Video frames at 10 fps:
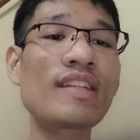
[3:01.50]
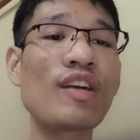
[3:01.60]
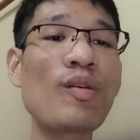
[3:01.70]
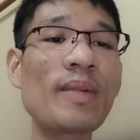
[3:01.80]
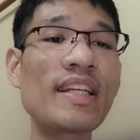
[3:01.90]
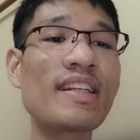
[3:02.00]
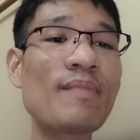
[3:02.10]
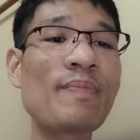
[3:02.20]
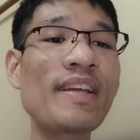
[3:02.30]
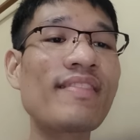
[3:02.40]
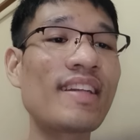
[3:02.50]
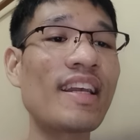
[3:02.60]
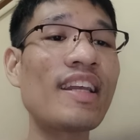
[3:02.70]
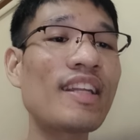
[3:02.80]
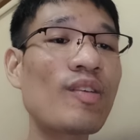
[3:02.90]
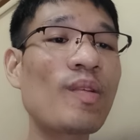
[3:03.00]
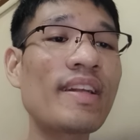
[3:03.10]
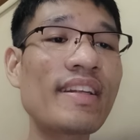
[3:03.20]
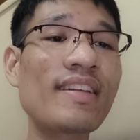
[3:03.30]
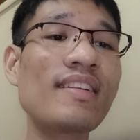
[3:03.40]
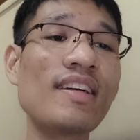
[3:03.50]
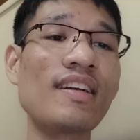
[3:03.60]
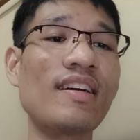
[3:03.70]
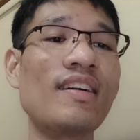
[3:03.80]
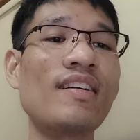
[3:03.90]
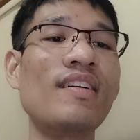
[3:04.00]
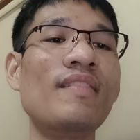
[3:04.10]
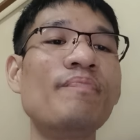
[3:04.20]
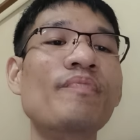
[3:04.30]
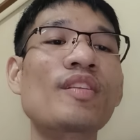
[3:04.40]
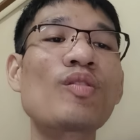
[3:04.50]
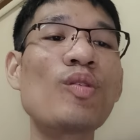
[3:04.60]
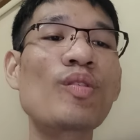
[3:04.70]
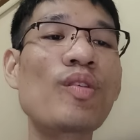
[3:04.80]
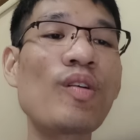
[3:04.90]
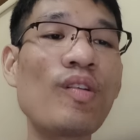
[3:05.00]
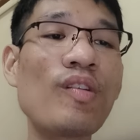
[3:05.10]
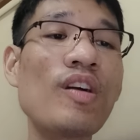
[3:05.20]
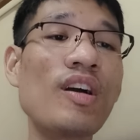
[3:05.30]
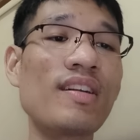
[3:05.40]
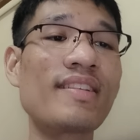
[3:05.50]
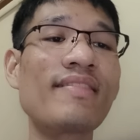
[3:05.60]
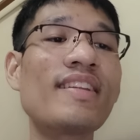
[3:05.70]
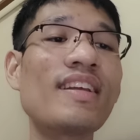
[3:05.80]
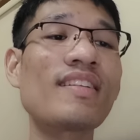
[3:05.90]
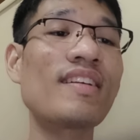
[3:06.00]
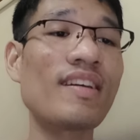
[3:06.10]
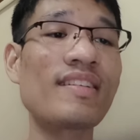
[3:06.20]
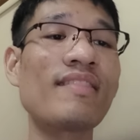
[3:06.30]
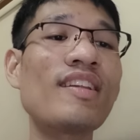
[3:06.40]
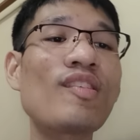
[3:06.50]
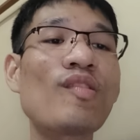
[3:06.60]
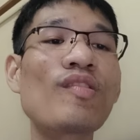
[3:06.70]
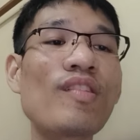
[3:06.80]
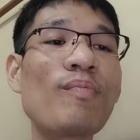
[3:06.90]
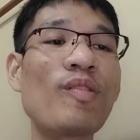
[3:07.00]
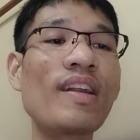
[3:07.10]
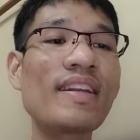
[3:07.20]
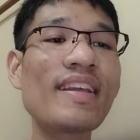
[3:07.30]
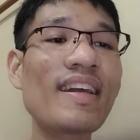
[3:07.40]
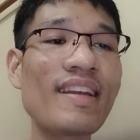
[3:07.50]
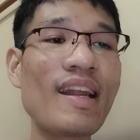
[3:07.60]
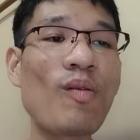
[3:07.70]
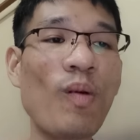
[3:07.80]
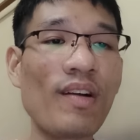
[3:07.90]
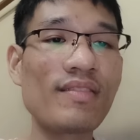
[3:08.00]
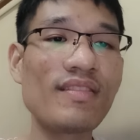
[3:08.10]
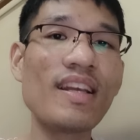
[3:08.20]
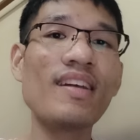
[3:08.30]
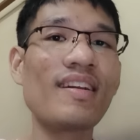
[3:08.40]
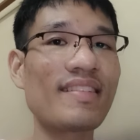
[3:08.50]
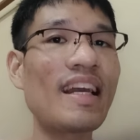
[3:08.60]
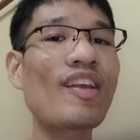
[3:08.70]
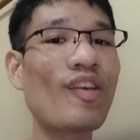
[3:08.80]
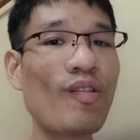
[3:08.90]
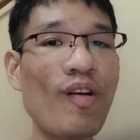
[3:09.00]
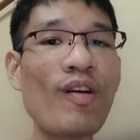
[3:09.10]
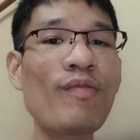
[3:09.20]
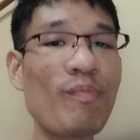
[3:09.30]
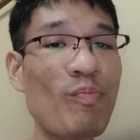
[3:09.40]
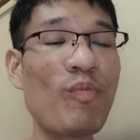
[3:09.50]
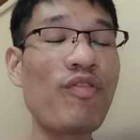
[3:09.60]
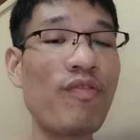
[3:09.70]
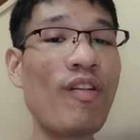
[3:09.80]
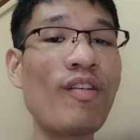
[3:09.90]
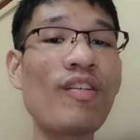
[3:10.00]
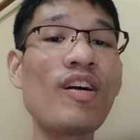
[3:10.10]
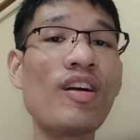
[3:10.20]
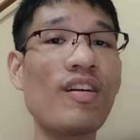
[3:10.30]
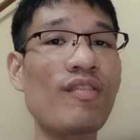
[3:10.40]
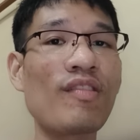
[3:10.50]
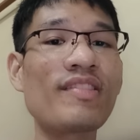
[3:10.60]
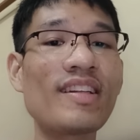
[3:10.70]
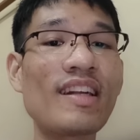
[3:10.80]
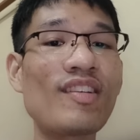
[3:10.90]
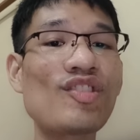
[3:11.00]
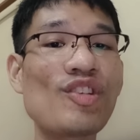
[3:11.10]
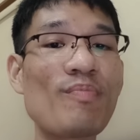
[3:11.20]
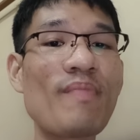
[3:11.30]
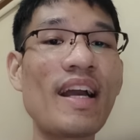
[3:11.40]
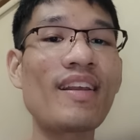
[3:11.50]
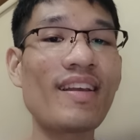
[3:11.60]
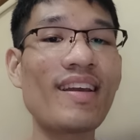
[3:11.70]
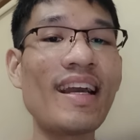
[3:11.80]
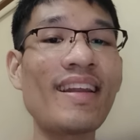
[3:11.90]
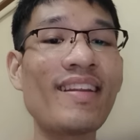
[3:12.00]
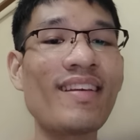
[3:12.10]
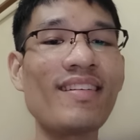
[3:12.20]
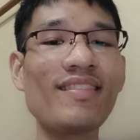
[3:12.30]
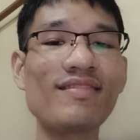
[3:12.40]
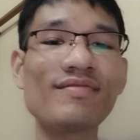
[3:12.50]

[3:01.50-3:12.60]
the community-based integrated control disease control volunteer network. Thank you all for consideration my idea.